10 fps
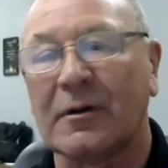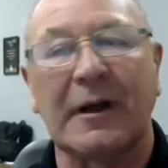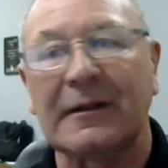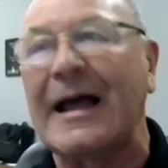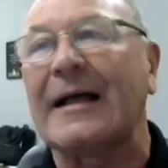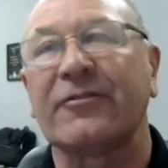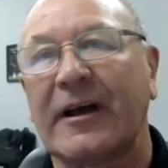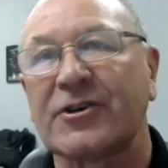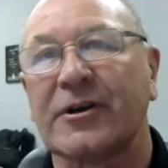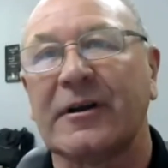last
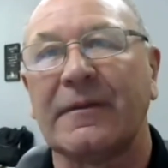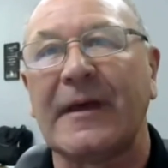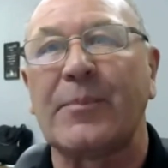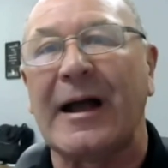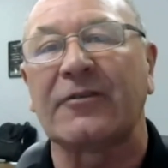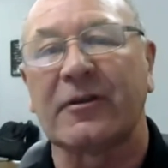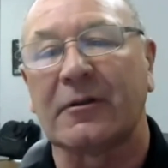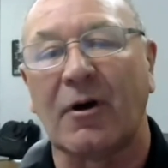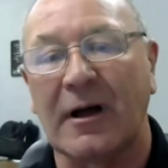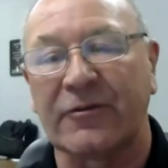session, they passed a
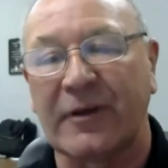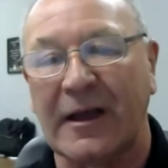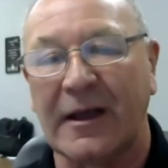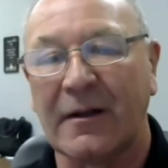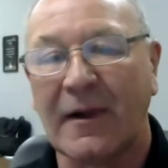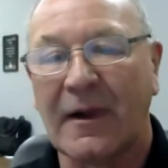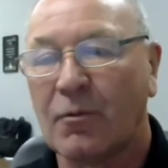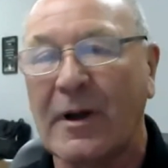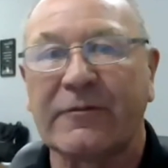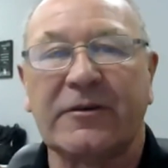law saying
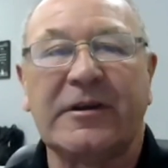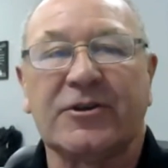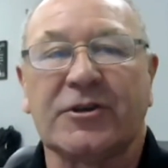we have to teach